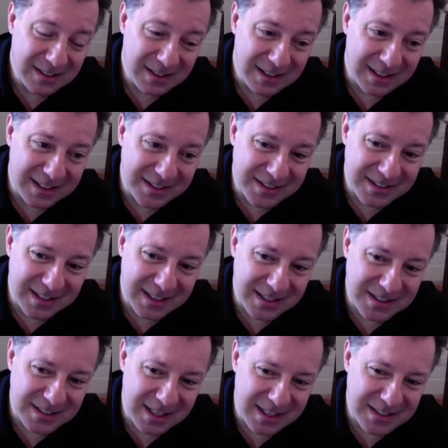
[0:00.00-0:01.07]
And
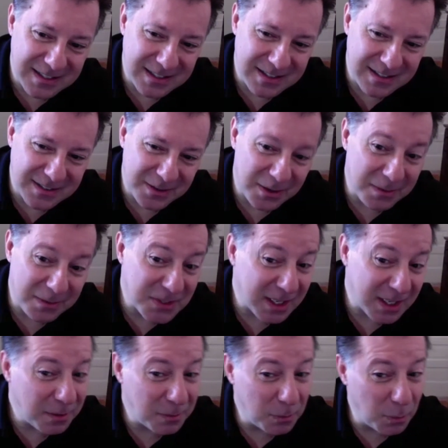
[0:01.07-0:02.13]
so I was
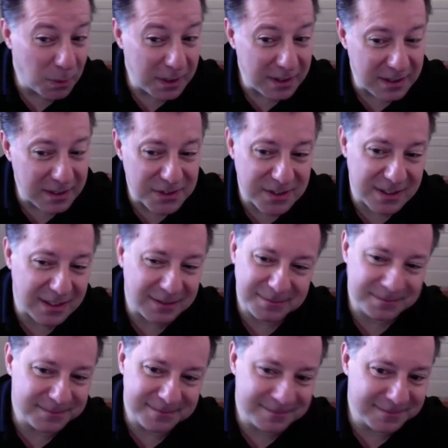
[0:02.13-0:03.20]
like, what do you think? She's like,
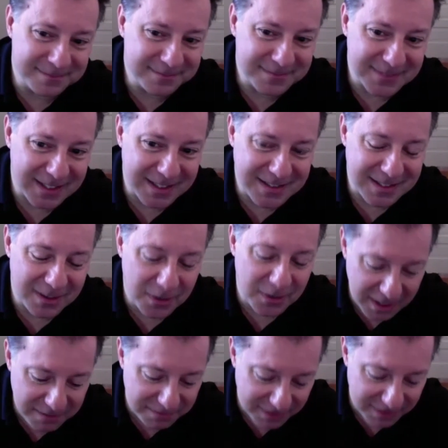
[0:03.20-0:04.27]
mm-mm. And I said,
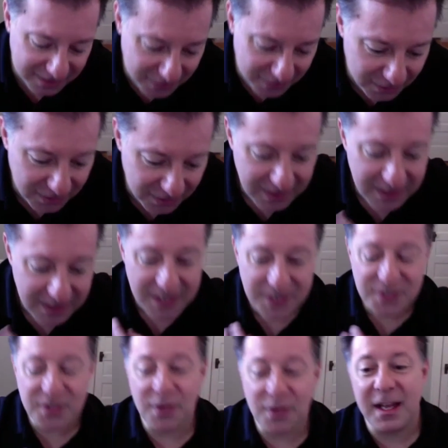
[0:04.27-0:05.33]
okay, fine, no.
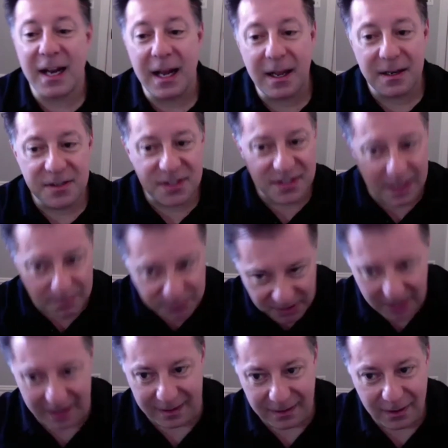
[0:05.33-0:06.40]
So then I'm
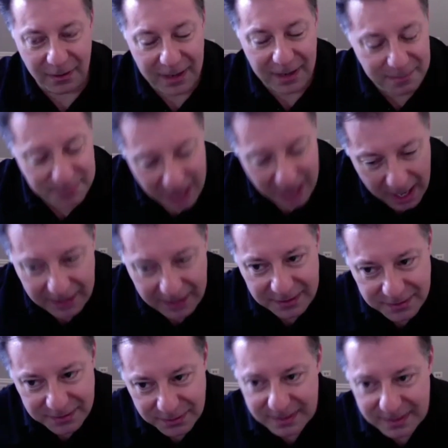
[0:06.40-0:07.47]
done. Okay, I'm not going to
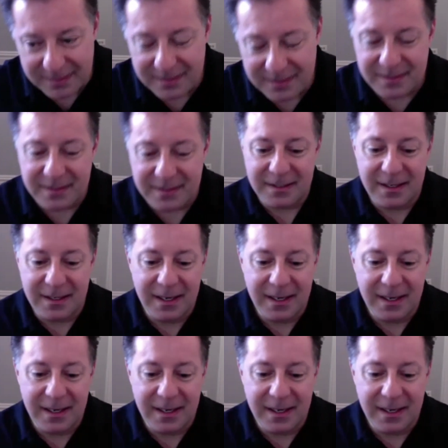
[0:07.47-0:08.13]
do this.